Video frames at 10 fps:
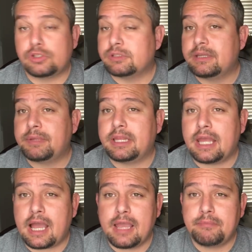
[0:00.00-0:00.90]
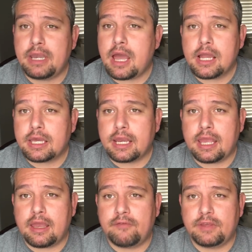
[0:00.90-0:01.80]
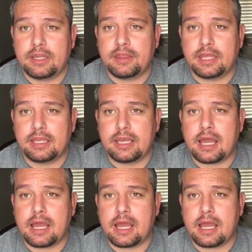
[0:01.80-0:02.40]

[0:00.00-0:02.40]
So typically I'm not gonna have anything